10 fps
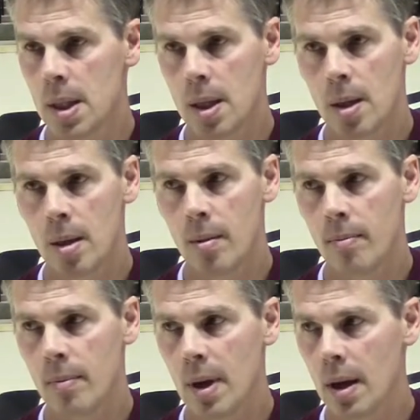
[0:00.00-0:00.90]

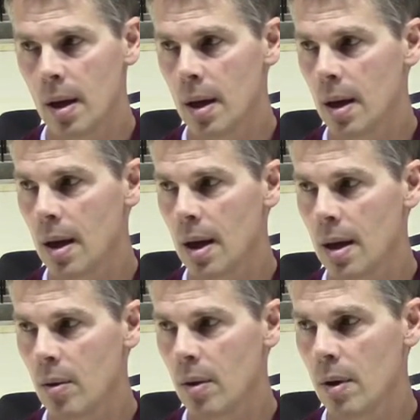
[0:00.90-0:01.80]

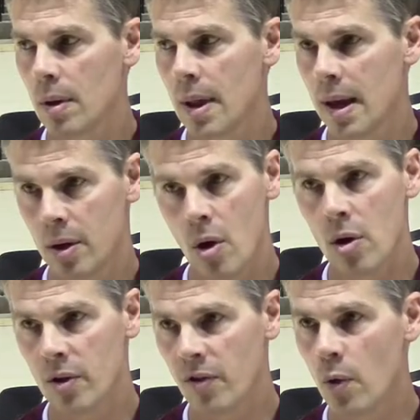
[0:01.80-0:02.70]
They had
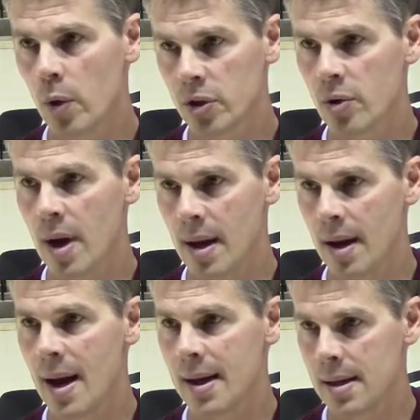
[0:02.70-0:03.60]
gone to four straight
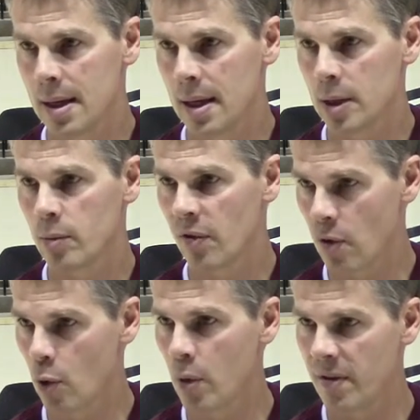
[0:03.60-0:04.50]
NITs
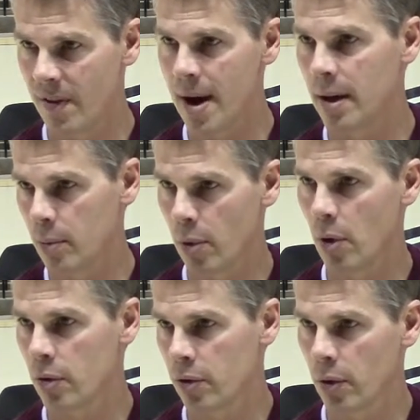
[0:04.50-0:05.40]
before we finally
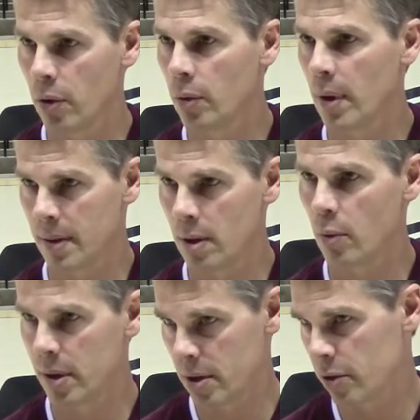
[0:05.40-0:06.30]
broke through, and
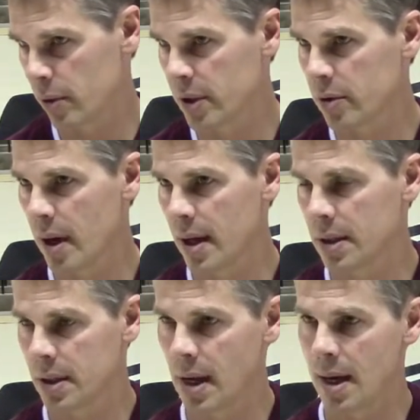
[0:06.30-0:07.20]
then went to three straight
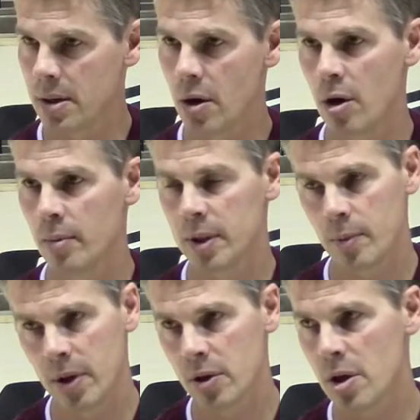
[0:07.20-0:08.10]
NCAA tournaments.
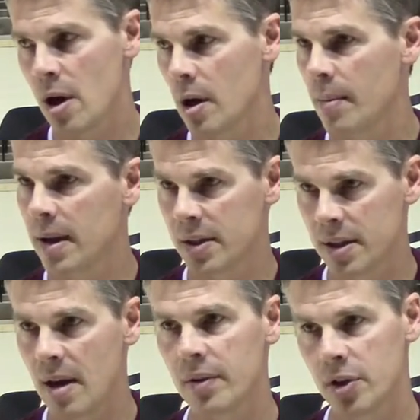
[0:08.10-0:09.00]
But you're talking about
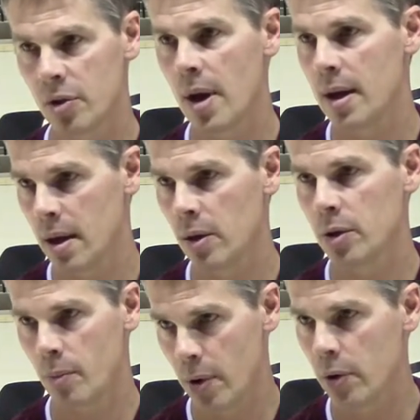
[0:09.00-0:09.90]
seven straight
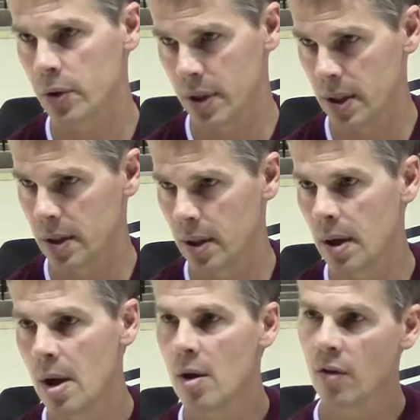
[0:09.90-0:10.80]
years of postseason,
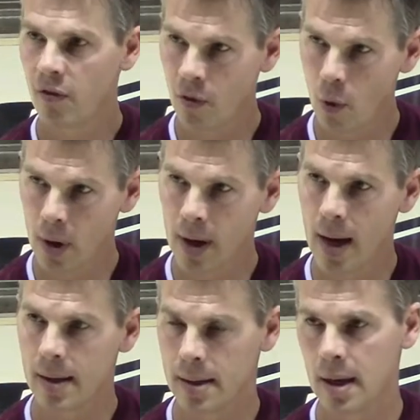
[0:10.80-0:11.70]
four
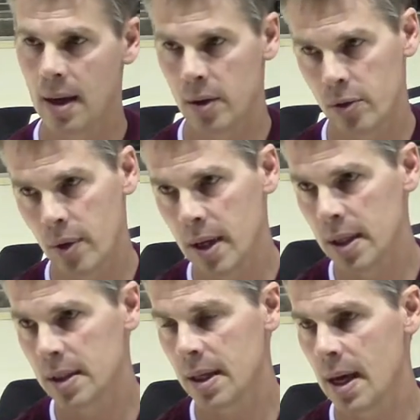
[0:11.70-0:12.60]
NIT and three
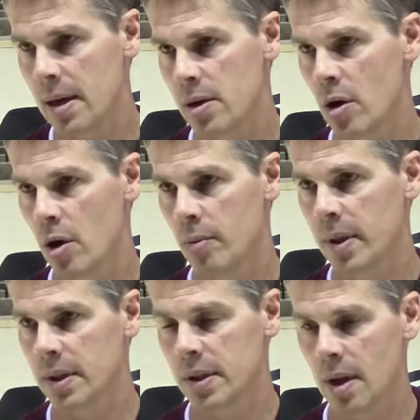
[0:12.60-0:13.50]
NCAA
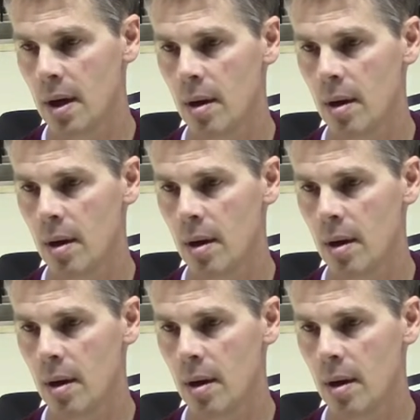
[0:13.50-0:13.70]
tournaments.